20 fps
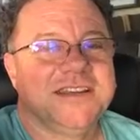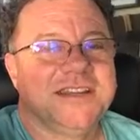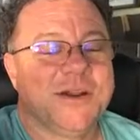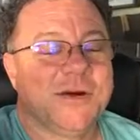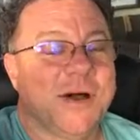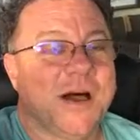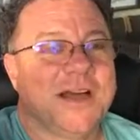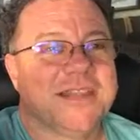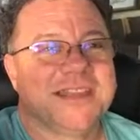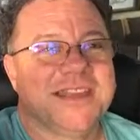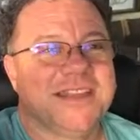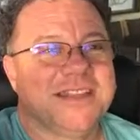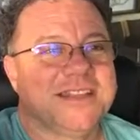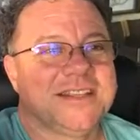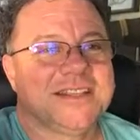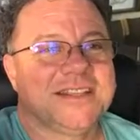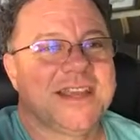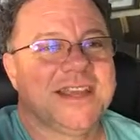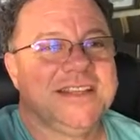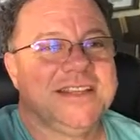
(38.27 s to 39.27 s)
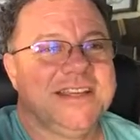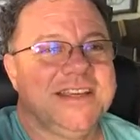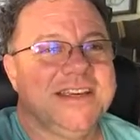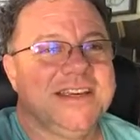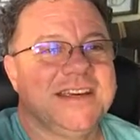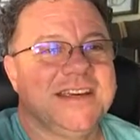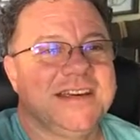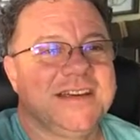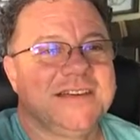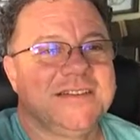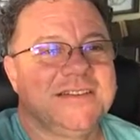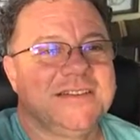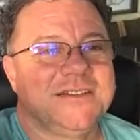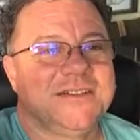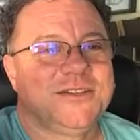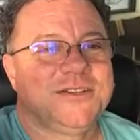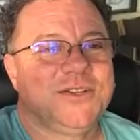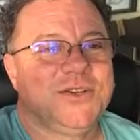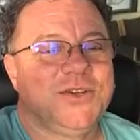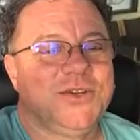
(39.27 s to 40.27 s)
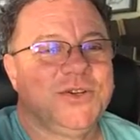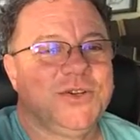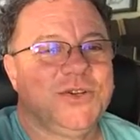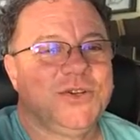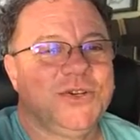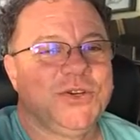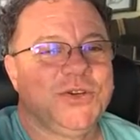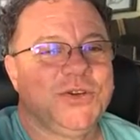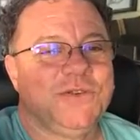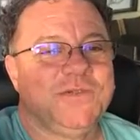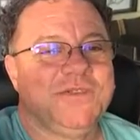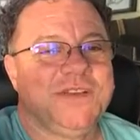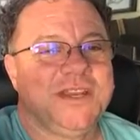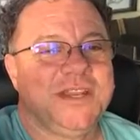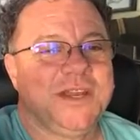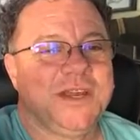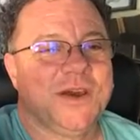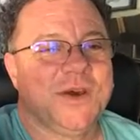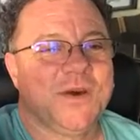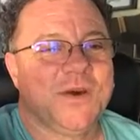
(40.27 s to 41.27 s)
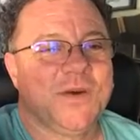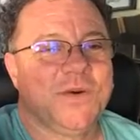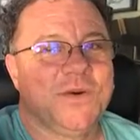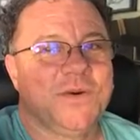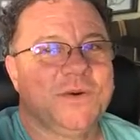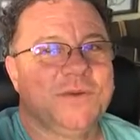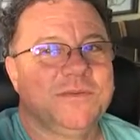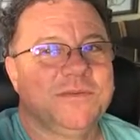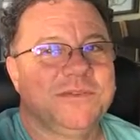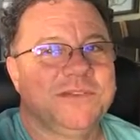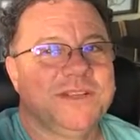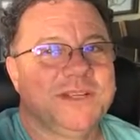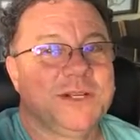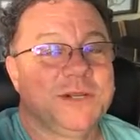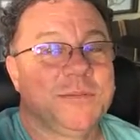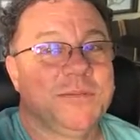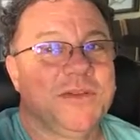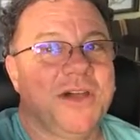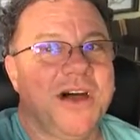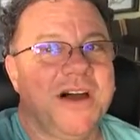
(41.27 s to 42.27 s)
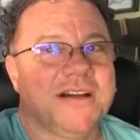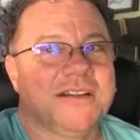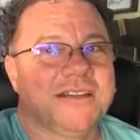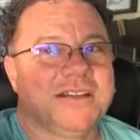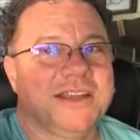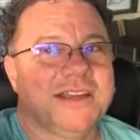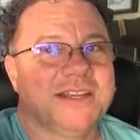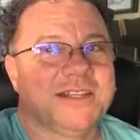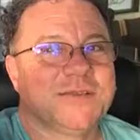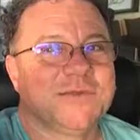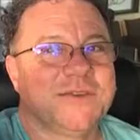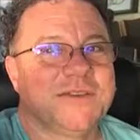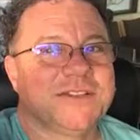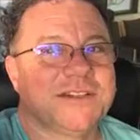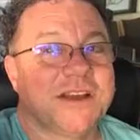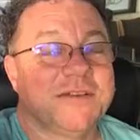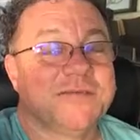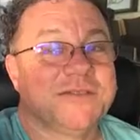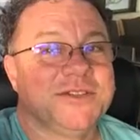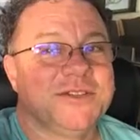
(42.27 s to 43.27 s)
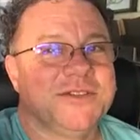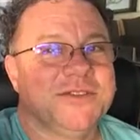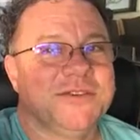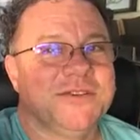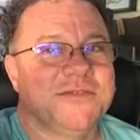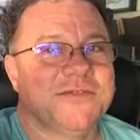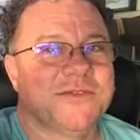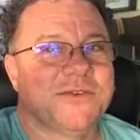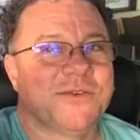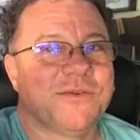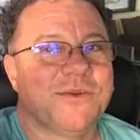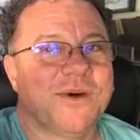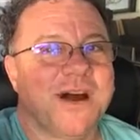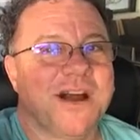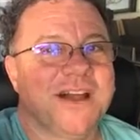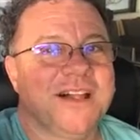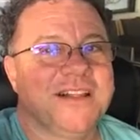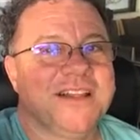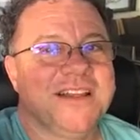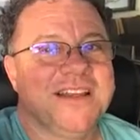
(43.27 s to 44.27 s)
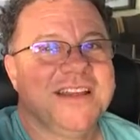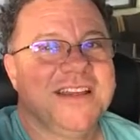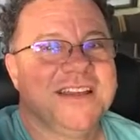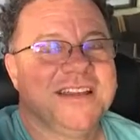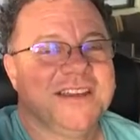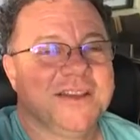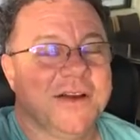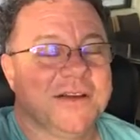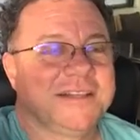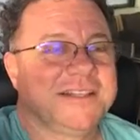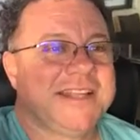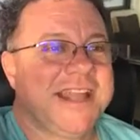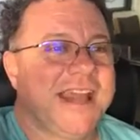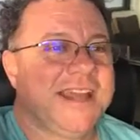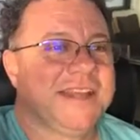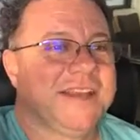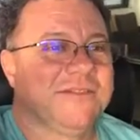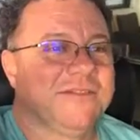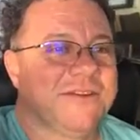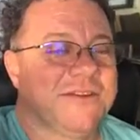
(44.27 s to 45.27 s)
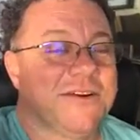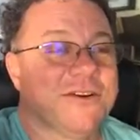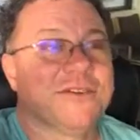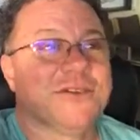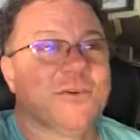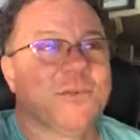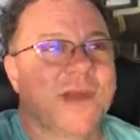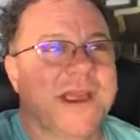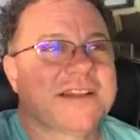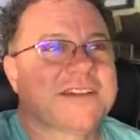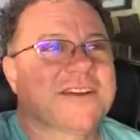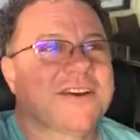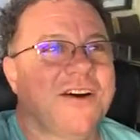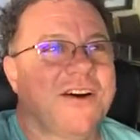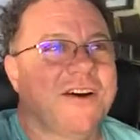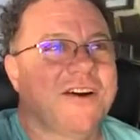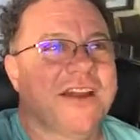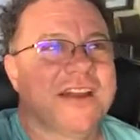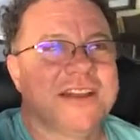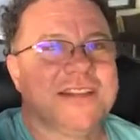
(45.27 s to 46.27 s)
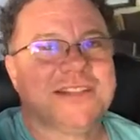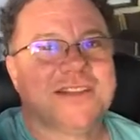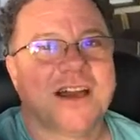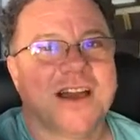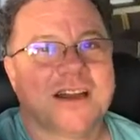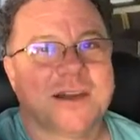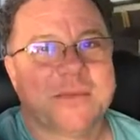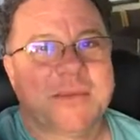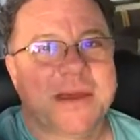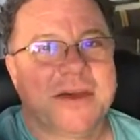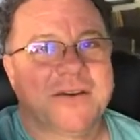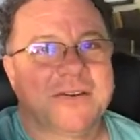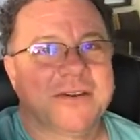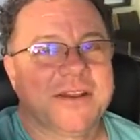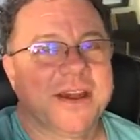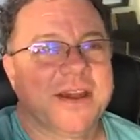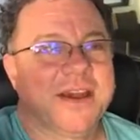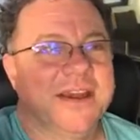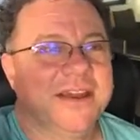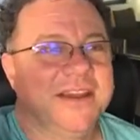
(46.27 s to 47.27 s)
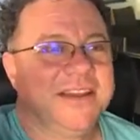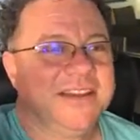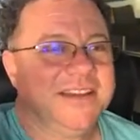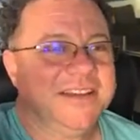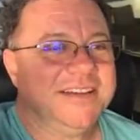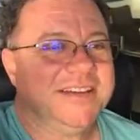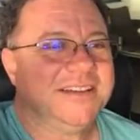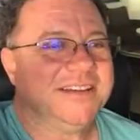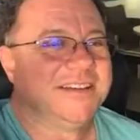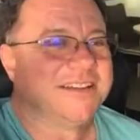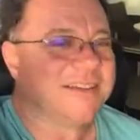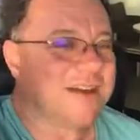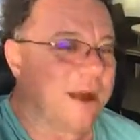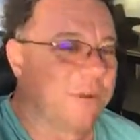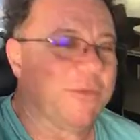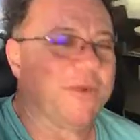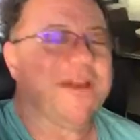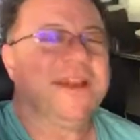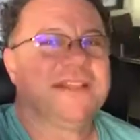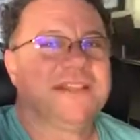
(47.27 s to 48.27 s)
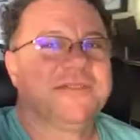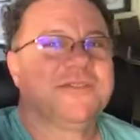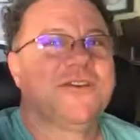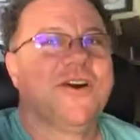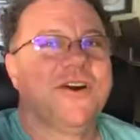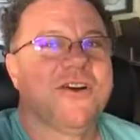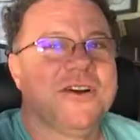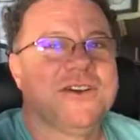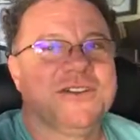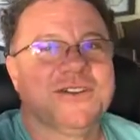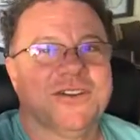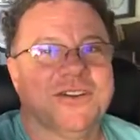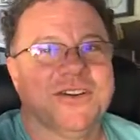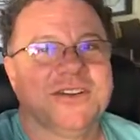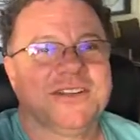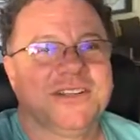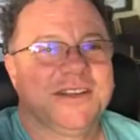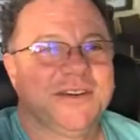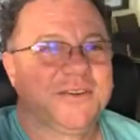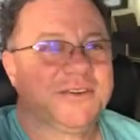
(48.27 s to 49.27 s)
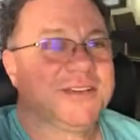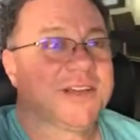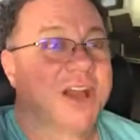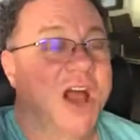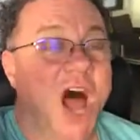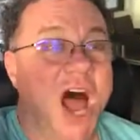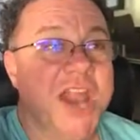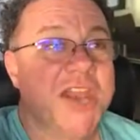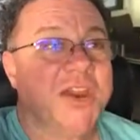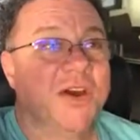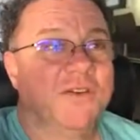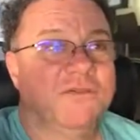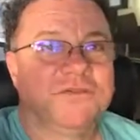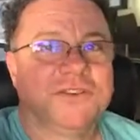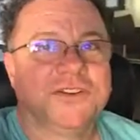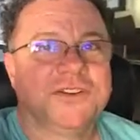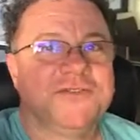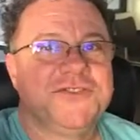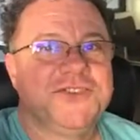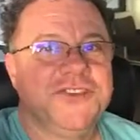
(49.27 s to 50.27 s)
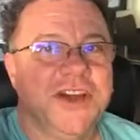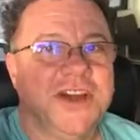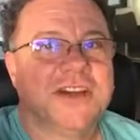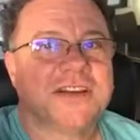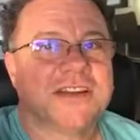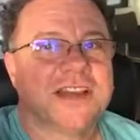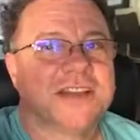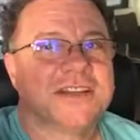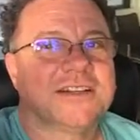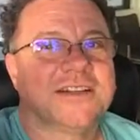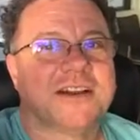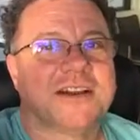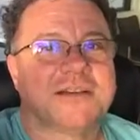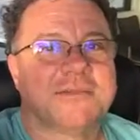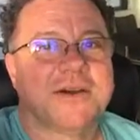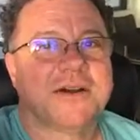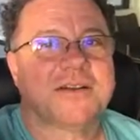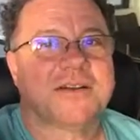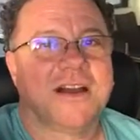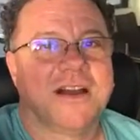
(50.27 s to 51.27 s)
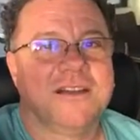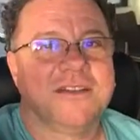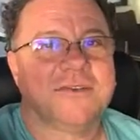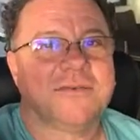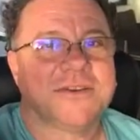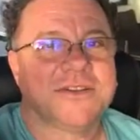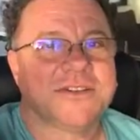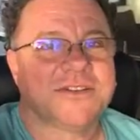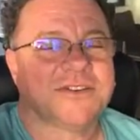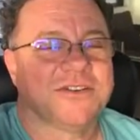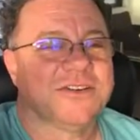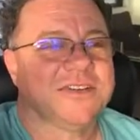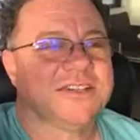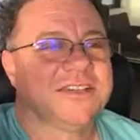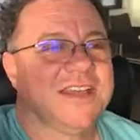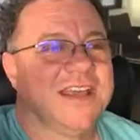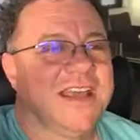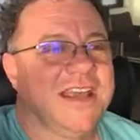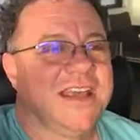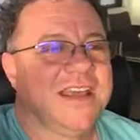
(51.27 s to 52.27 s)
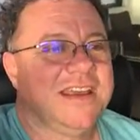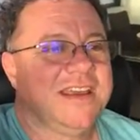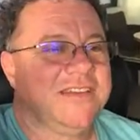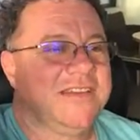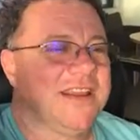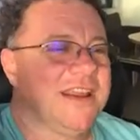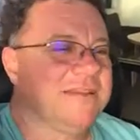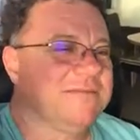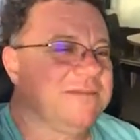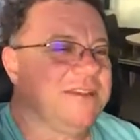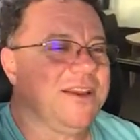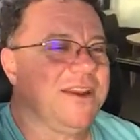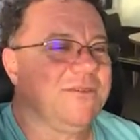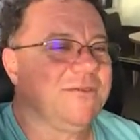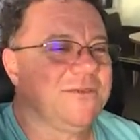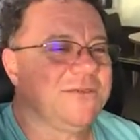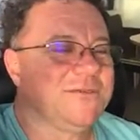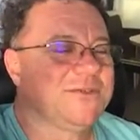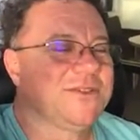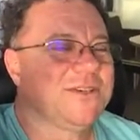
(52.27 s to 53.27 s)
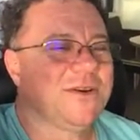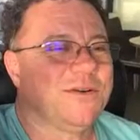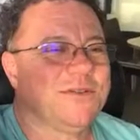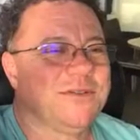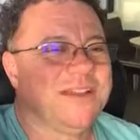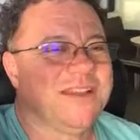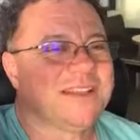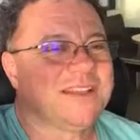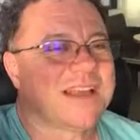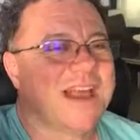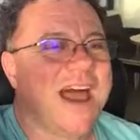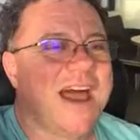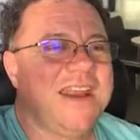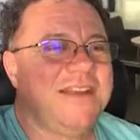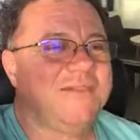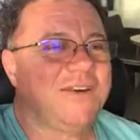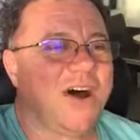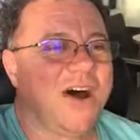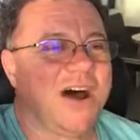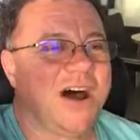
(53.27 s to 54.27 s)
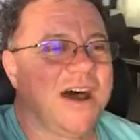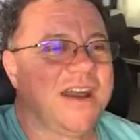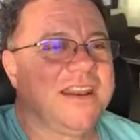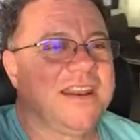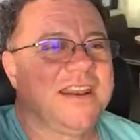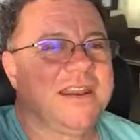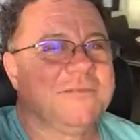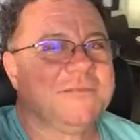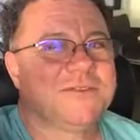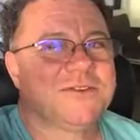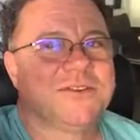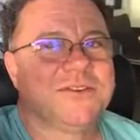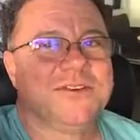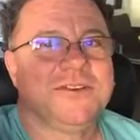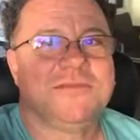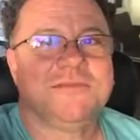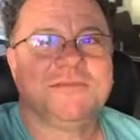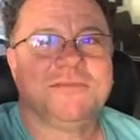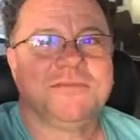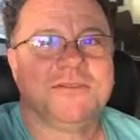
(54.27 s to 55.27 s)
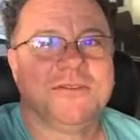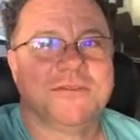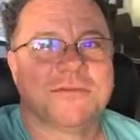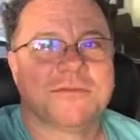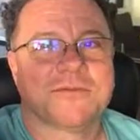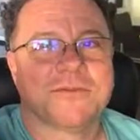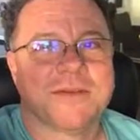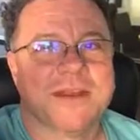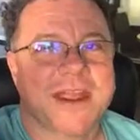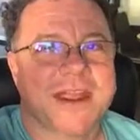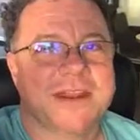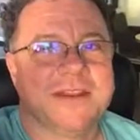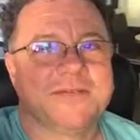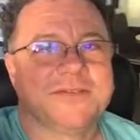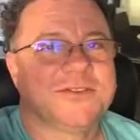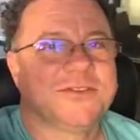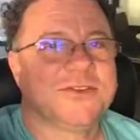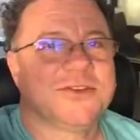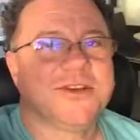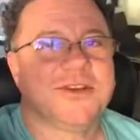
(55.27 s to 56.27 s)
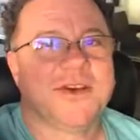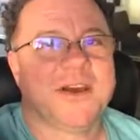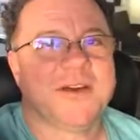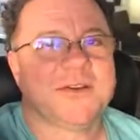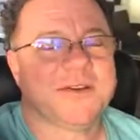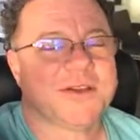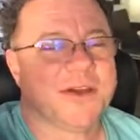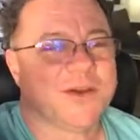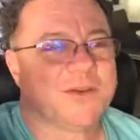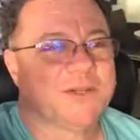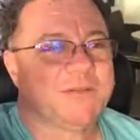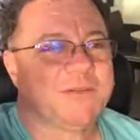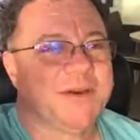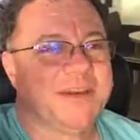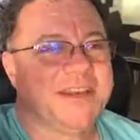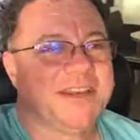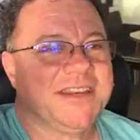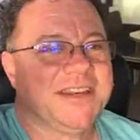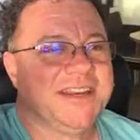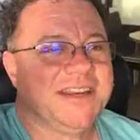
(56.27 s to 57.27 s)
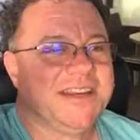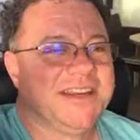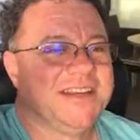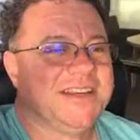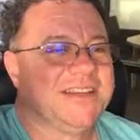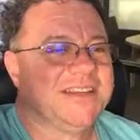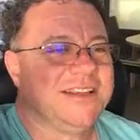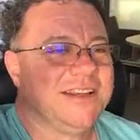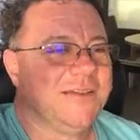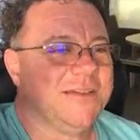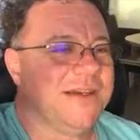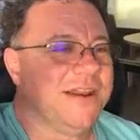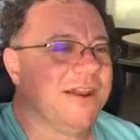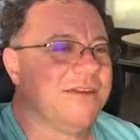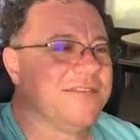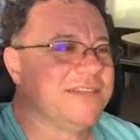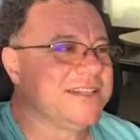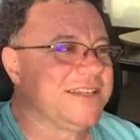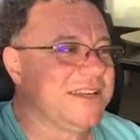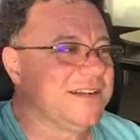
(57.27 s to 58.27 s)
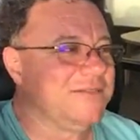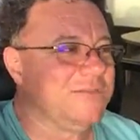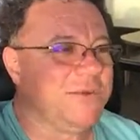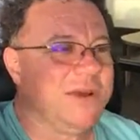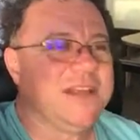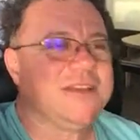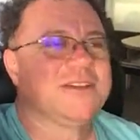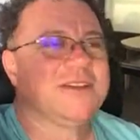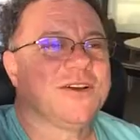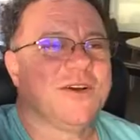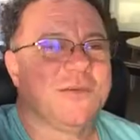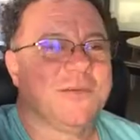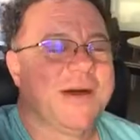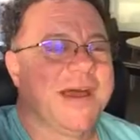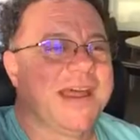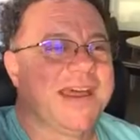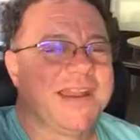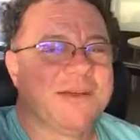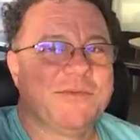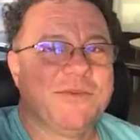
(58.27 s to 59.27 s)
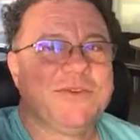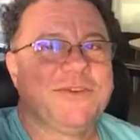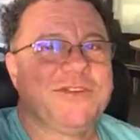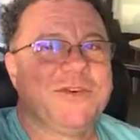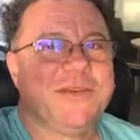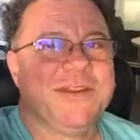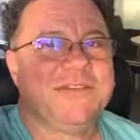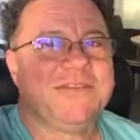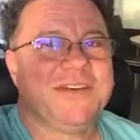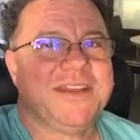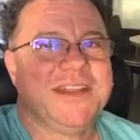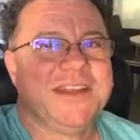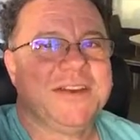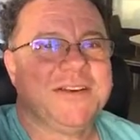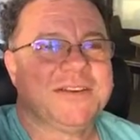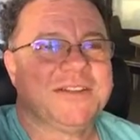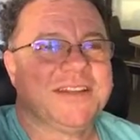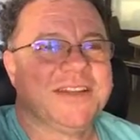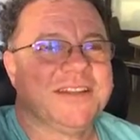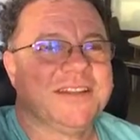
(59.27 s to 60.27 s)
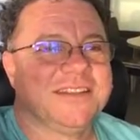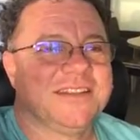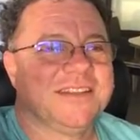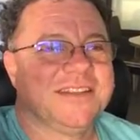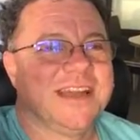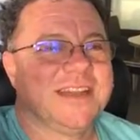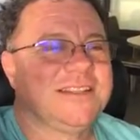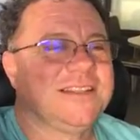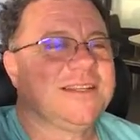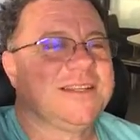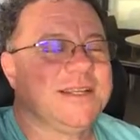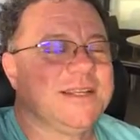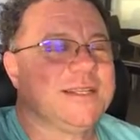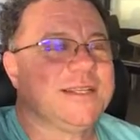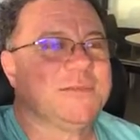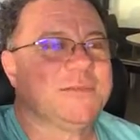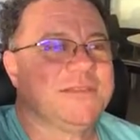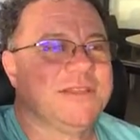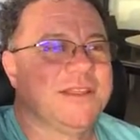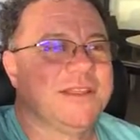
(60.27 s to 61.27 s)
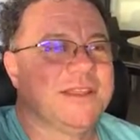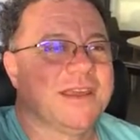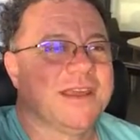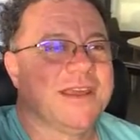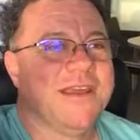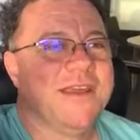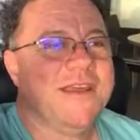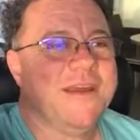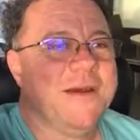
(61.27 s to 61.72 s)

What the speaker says: I get this idea to do video little blog things, which I was doing for a while. I was standing in, here's a wrecked car. I can talk about comprehensive car insurance. Here's a condo full of junk. I can talk about condo insurance. And then so it's kind of odd, and I'm sure you're creative, so you know how it goes. But then all of a sudden weeks will go by and I won't do any videos, and that's a discipline thing.